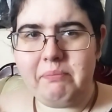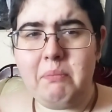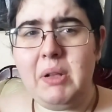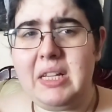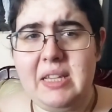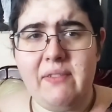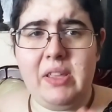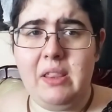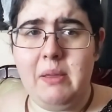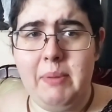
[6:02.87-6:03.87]
Plus,
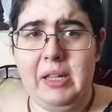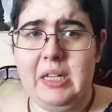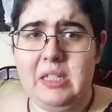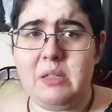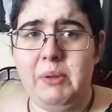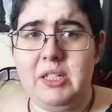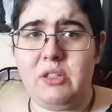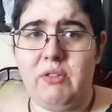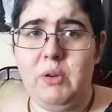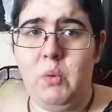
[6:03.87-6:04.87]
having the ability to split
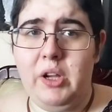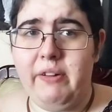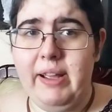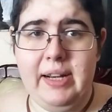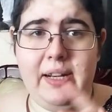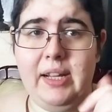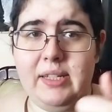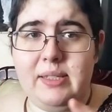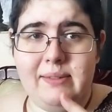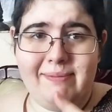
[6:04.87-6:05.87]
screen while you're editing
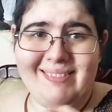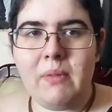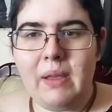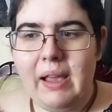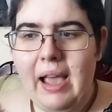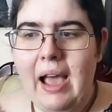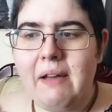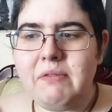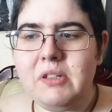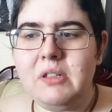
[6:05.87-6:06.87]
is...
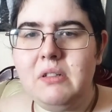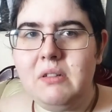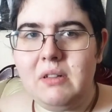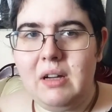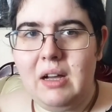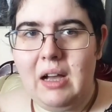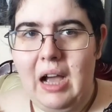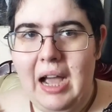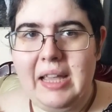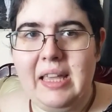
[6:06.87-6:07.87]
After
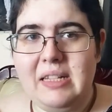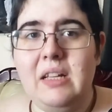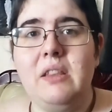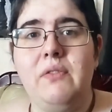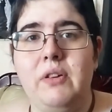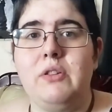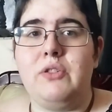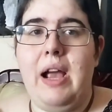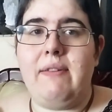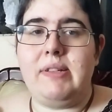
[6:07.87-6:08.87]
I get done the first
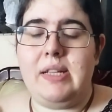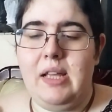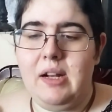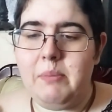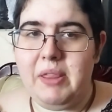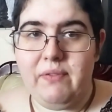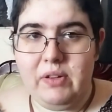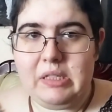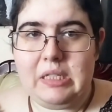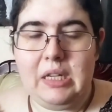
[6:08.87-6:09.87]
draft, and I'll be the
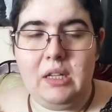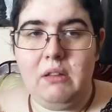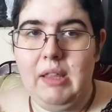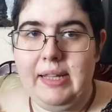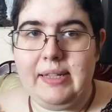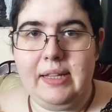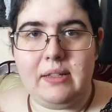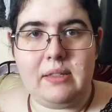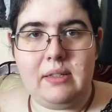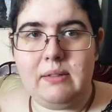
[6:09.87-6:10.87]
first to tell you that
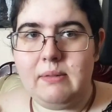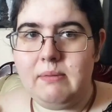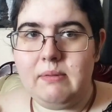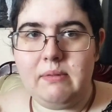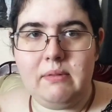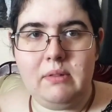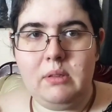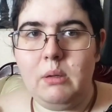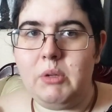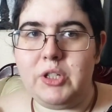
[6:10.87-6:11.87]
takes
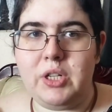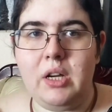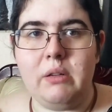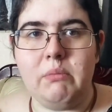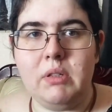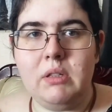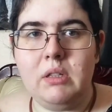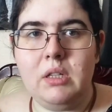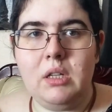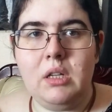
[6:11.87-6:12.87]
so much time.
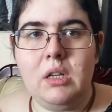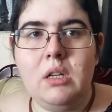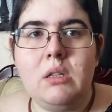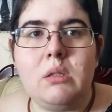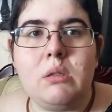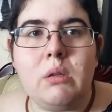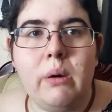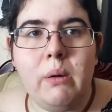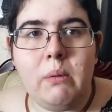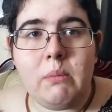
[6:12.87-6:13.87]

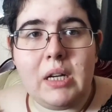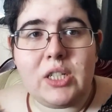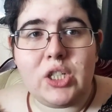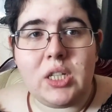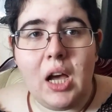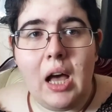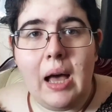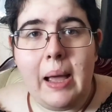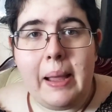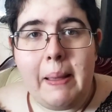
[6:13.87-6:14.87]
So much
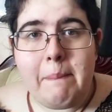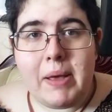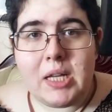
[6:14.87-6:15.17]
time.